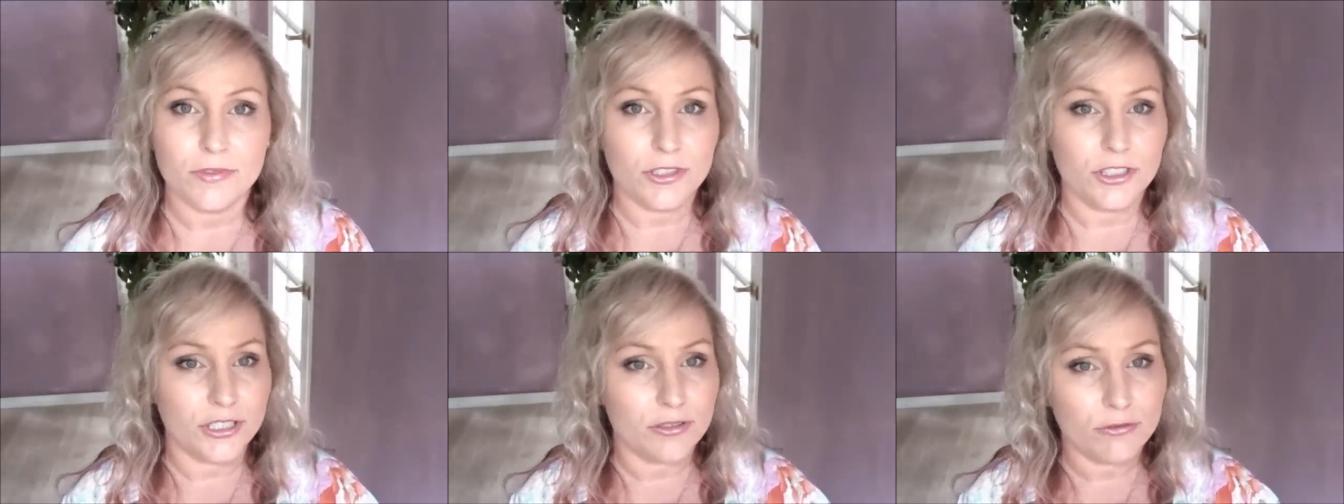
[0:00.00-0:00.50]

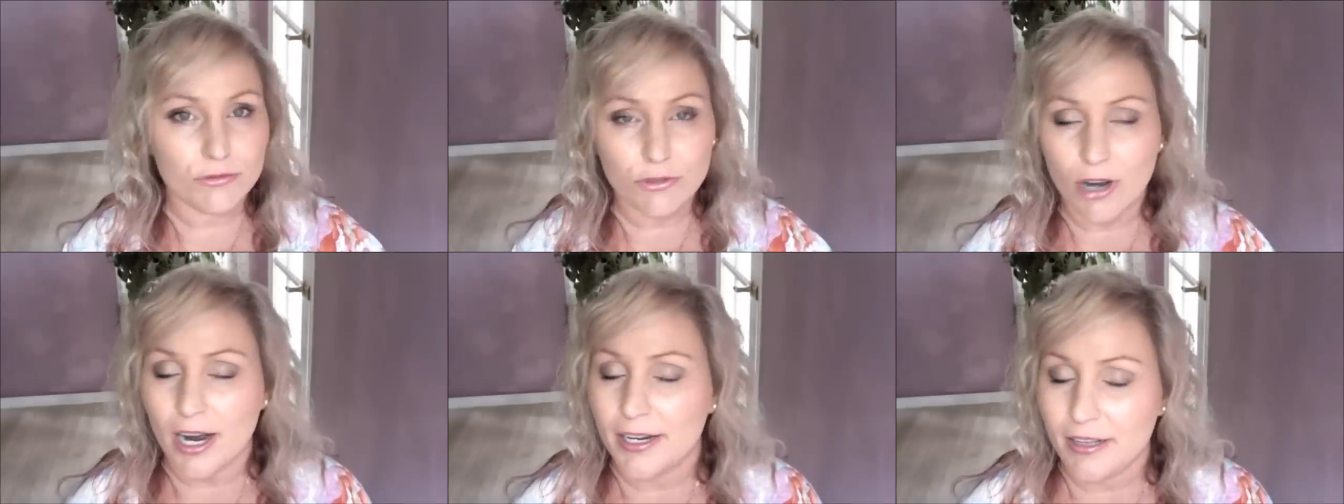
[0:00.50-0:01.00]
just
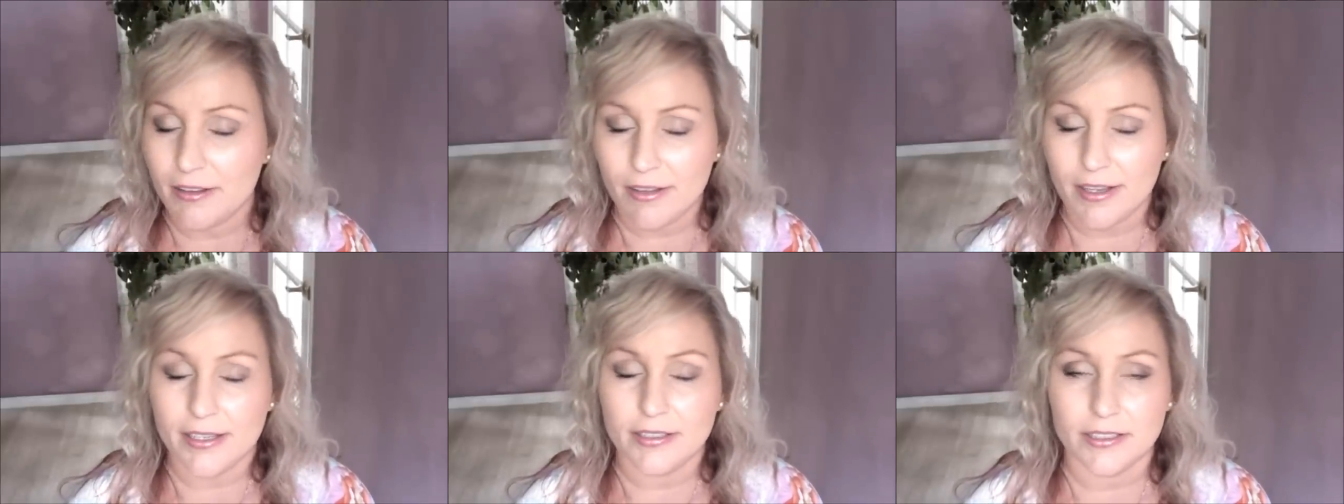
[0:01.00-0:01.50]
writing
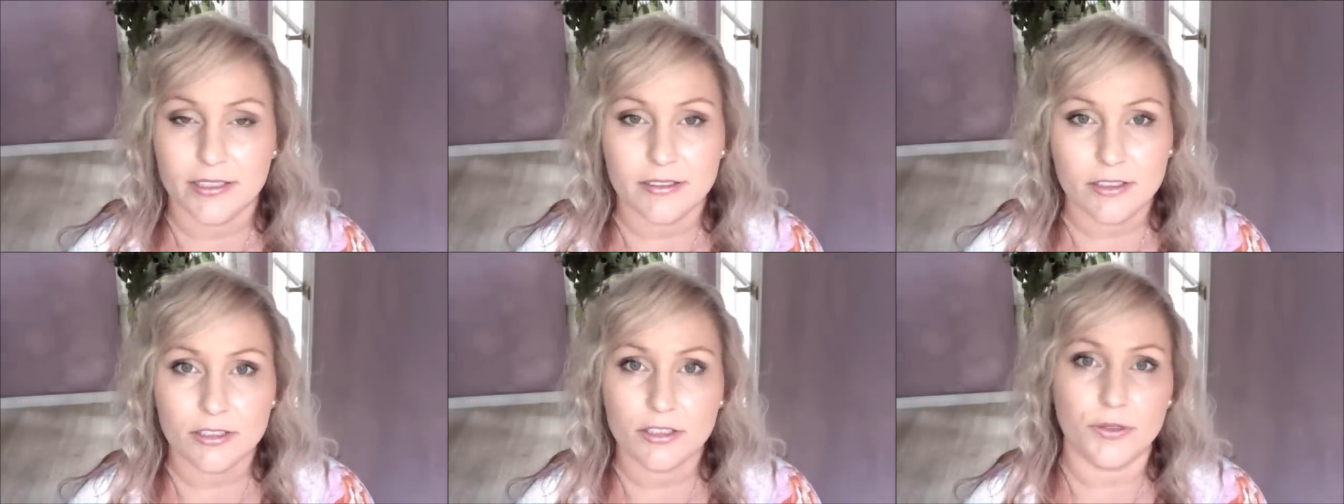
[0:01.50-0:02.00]
things
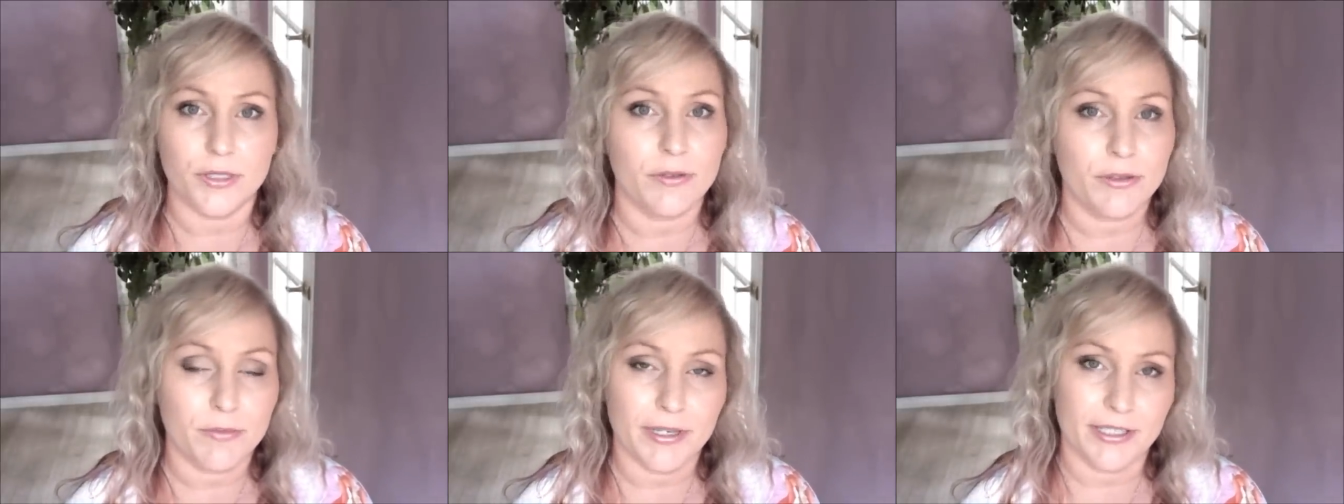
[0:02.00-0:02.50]
and just going
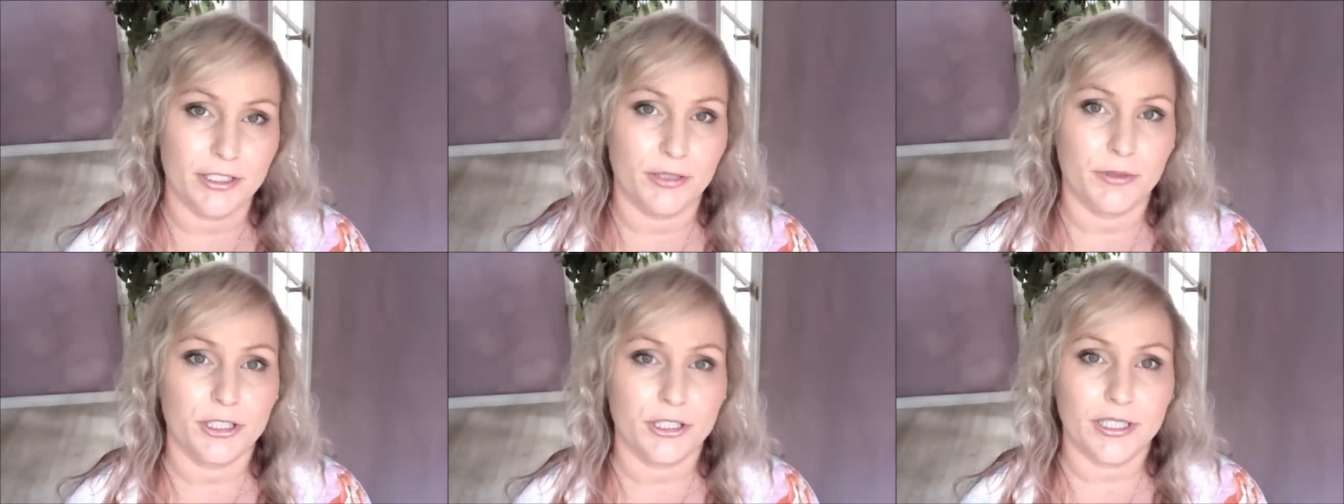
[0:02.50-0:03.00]
with my
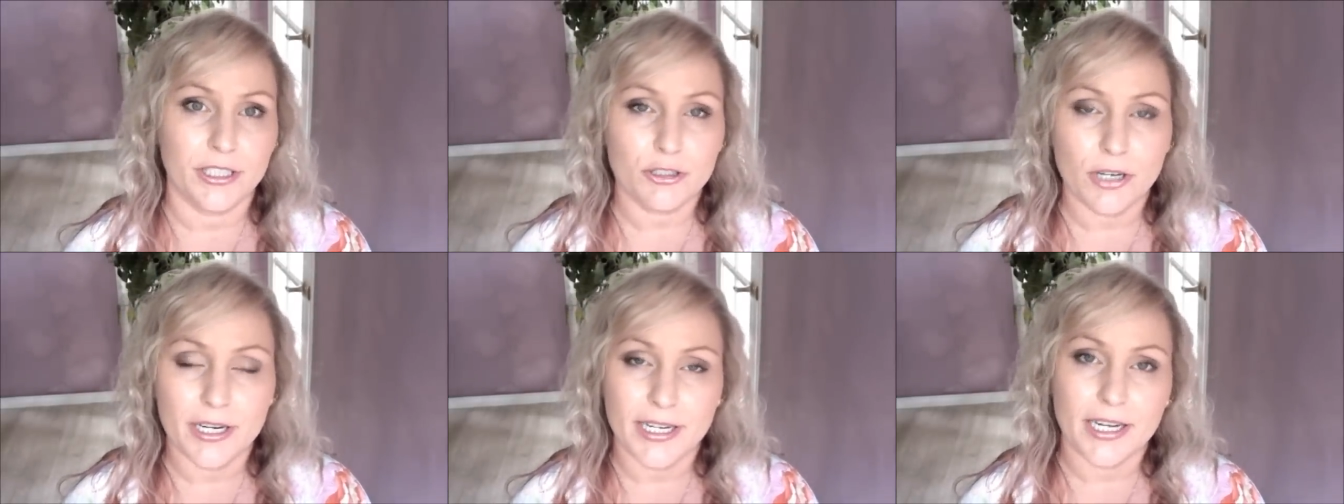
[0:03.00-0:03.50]
intuition and
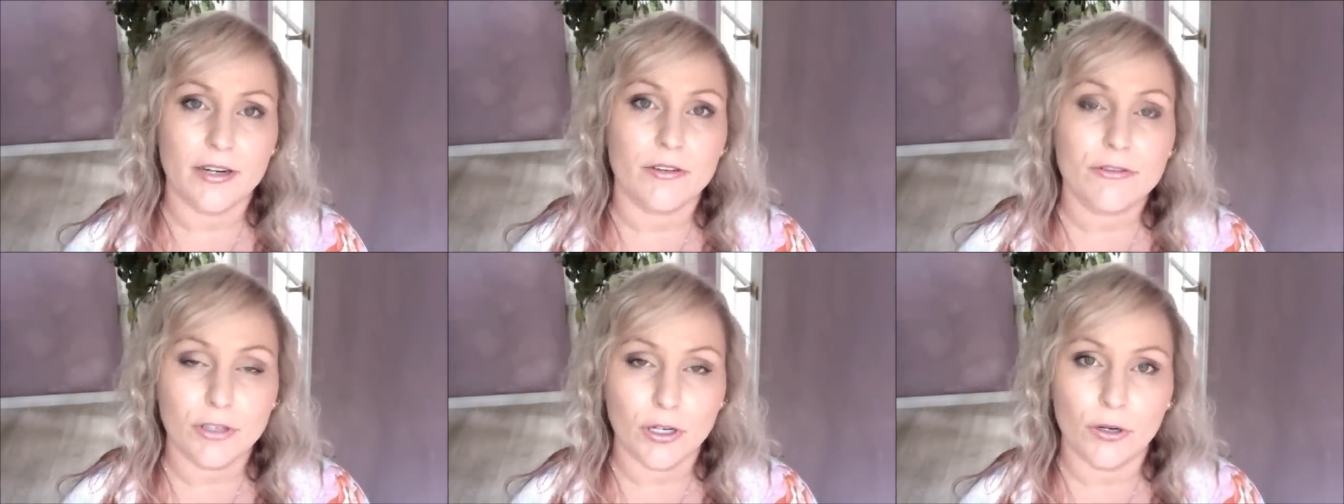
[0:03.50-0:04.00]
trying to get a
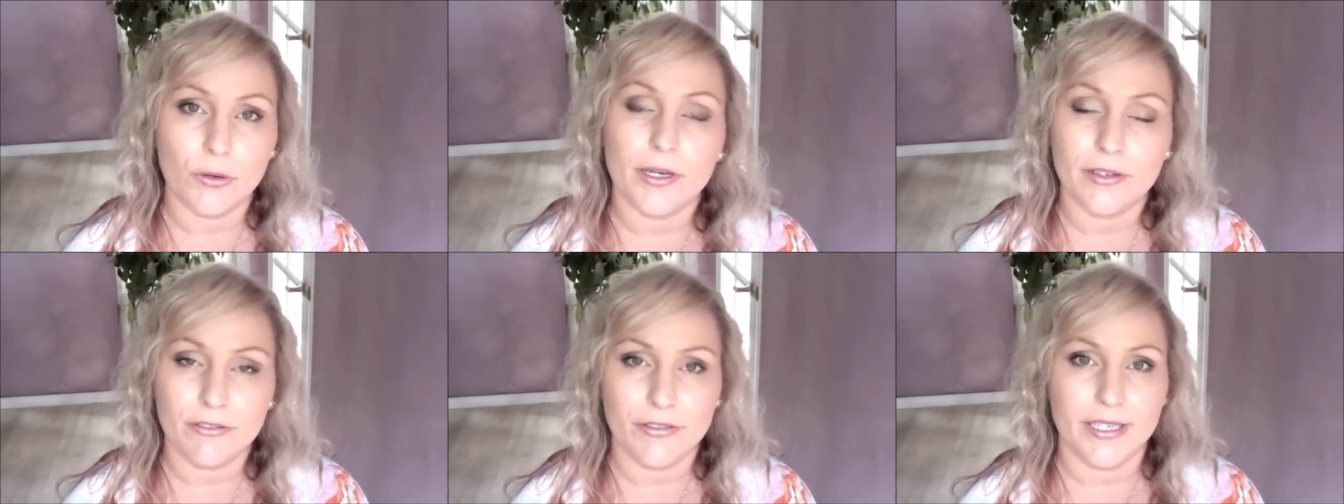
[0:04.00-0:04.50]
flow
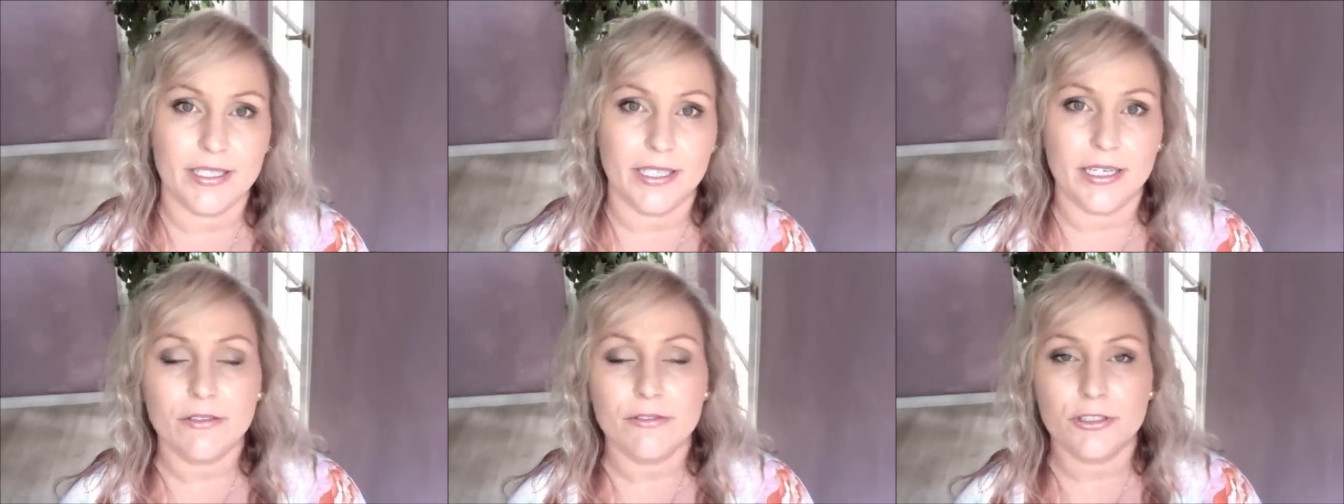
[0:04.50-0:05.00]
and a
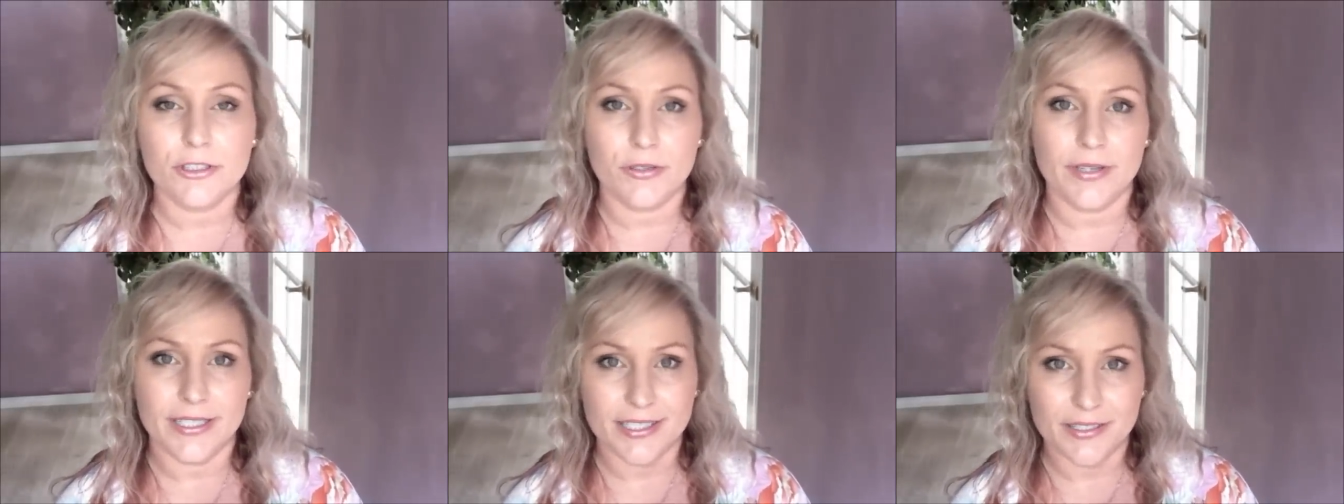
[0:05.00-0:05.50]
feeling for
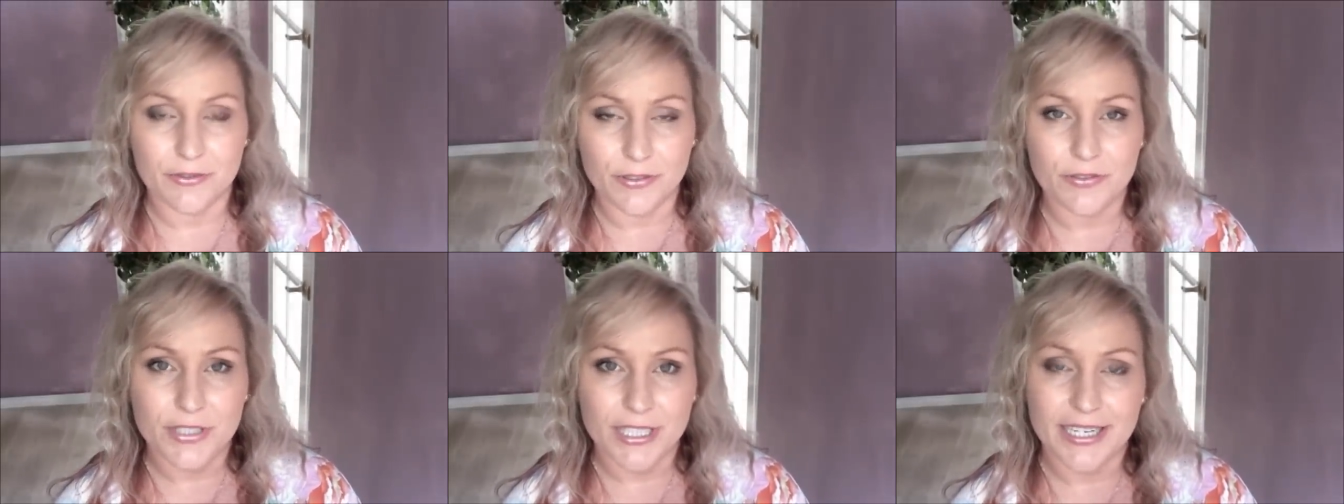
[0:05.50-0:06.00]
two thousand
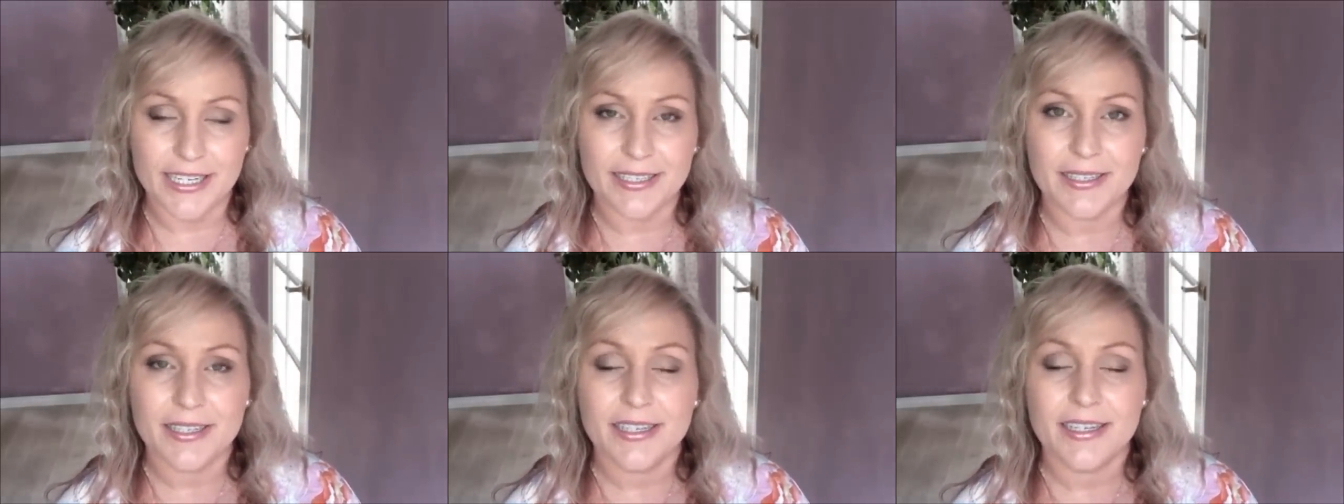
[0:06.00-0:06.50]
fifteen,